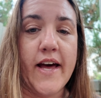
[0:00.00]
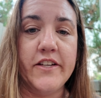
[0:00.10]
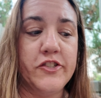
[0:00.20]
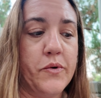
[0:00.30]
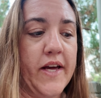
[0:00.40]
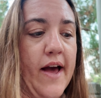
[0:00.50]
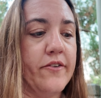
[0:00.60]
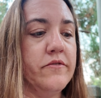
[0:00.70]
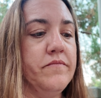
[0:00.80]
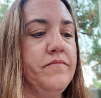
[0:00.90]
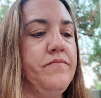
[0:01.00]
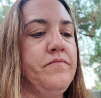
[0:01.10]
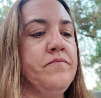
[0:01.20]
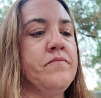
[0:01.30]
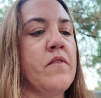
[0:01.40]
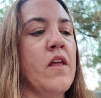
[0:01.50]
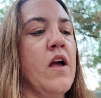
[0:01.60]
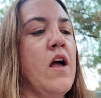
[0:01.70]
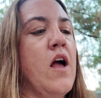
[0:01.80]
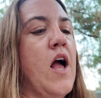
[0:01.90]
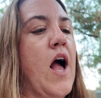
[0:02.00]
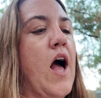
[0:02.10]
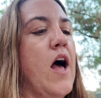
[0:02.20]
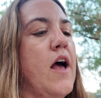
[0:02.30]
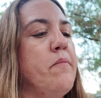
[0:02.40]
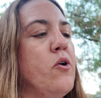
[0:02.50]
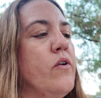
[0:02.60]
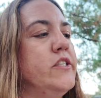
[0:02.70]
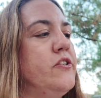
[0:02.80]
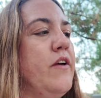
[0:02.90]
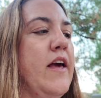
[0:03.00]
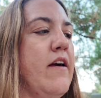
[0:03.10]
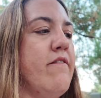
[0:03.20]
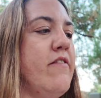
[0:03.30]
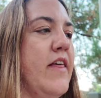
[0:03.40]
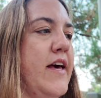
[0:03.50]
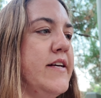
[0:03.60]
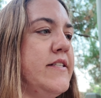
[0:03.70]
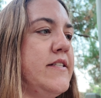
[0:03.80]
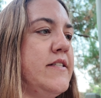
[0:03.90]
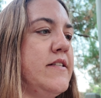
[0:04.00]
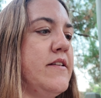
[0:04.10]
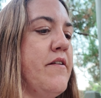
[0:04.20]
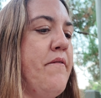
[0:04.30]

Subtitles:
that into account, I'm going to give these,